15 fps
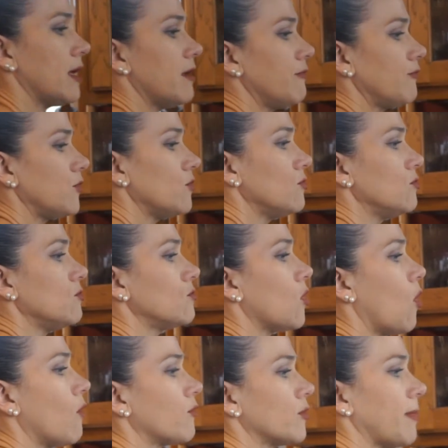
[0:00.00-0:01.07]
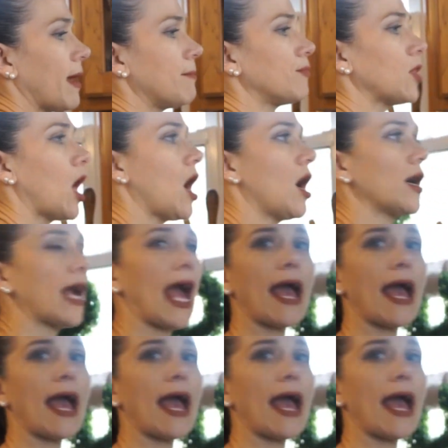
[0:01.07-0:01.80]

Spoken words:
If you go over to my blog,